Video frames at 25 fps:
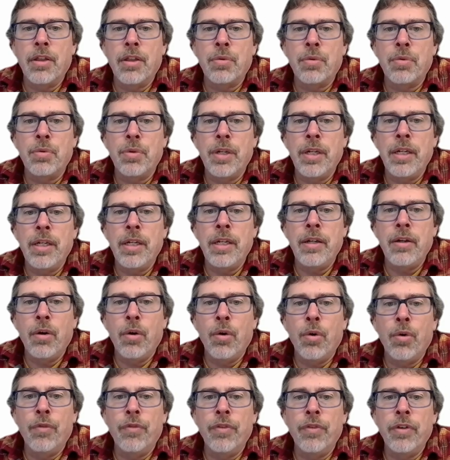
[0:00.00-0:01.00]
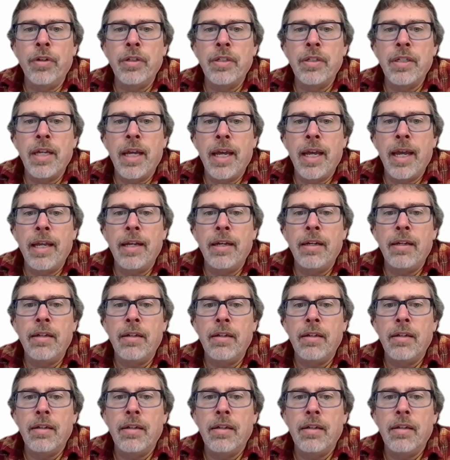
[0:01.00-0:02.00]
3 over 10
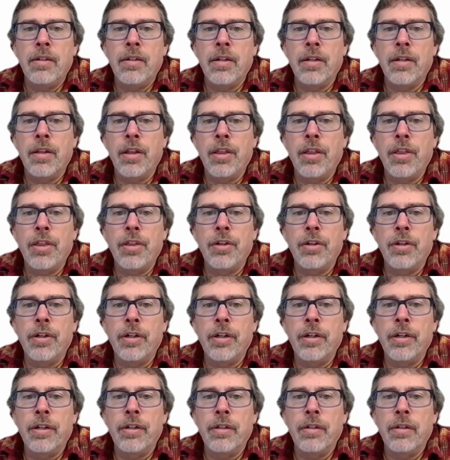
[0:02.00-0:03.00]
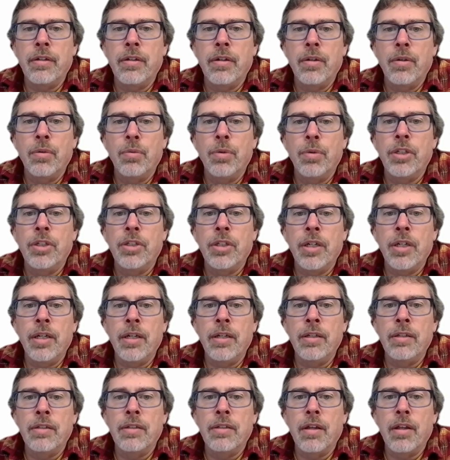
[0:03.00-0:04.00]
to the third, which
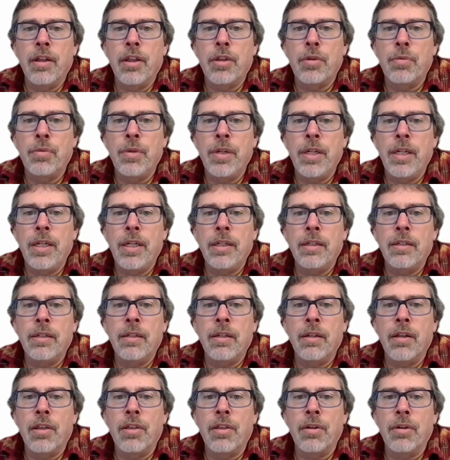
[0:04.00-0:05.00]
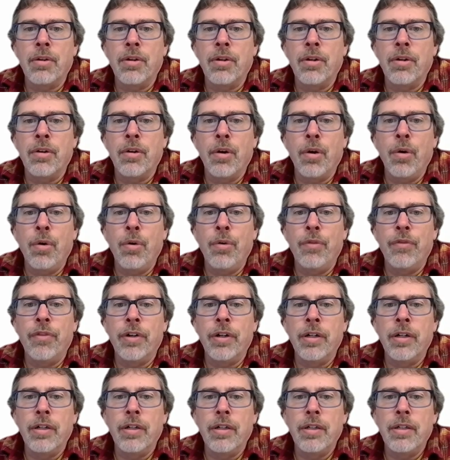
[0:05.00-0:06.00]
is 3 to the third
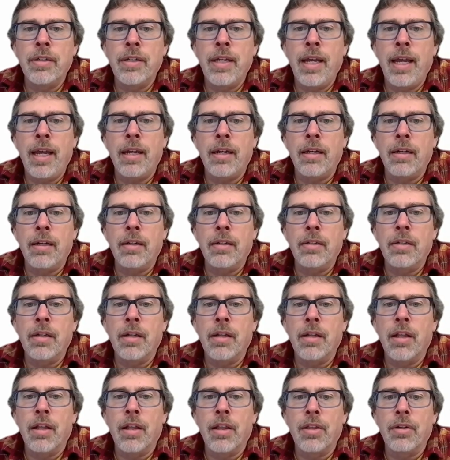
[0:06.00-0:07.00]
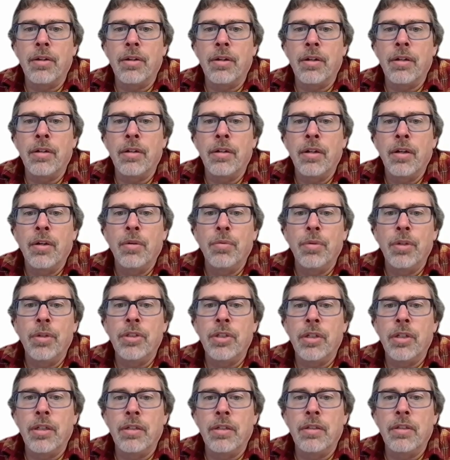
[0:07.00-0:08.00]
over 10 to the third,
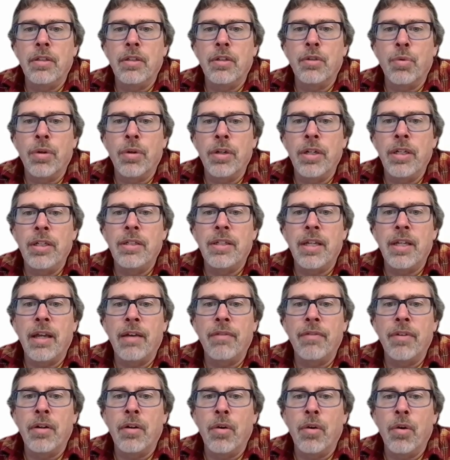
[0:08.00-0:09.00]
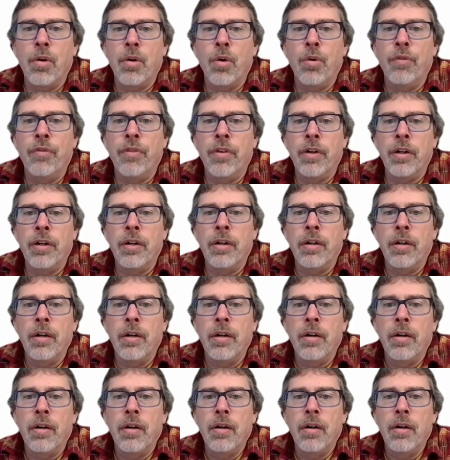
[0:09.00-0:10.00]
which is 27 over
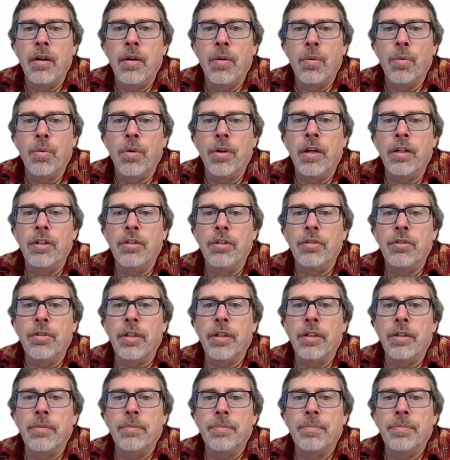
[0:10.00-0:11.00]
100.